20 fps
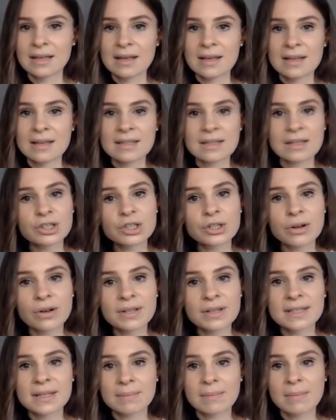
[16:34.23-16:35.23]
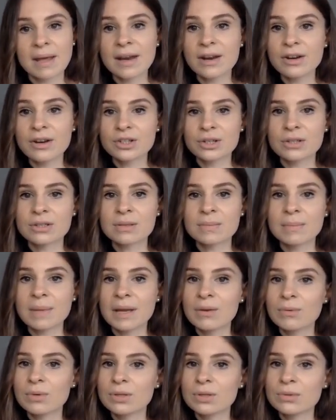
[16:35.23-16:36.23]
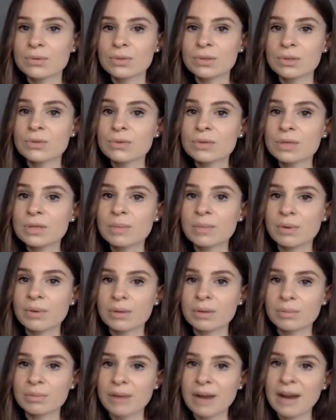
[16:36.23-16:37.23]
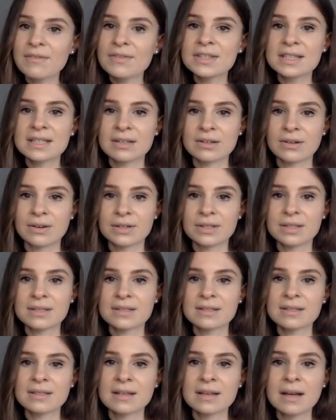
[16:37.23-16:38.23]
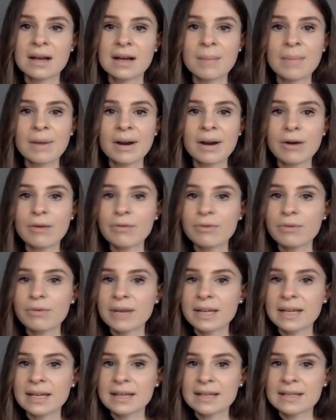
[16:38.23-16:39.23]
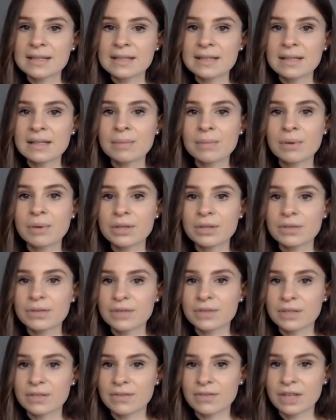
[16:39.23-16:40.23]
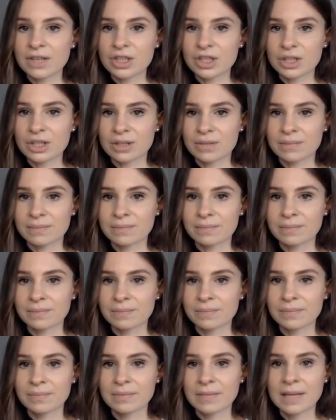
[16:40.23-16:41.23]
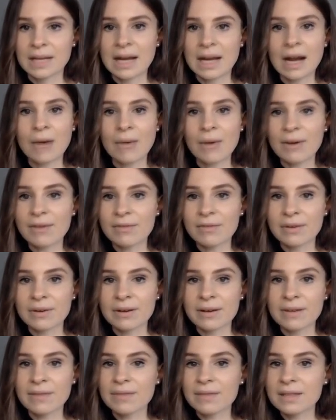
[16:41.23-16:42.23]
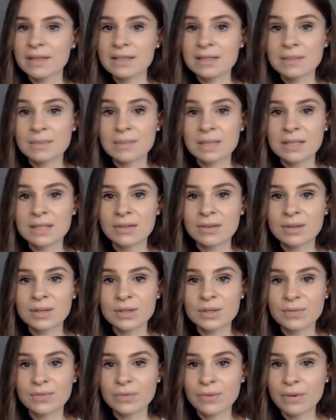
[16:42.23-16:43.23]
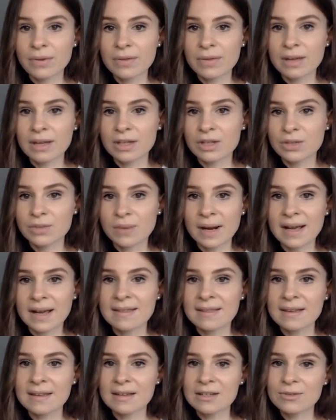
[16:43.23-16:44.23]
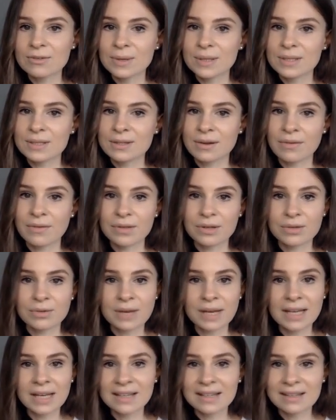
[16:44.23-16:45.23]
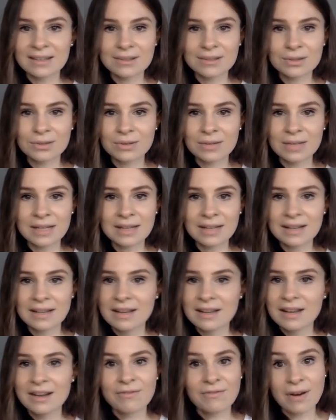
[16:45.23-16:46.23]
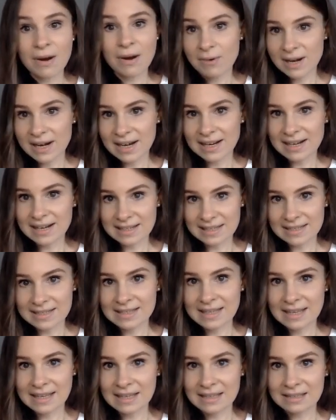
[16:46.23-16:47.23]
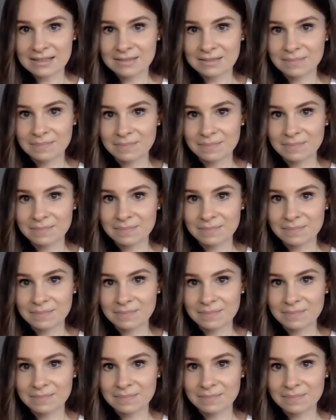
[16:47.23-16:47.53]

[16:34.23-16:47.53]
Such consent managers may reduce user-borne privacy costs by offering a single point of intervention. However, if the intermediaries further enshrine the interest of the tracking industry, very little is gained.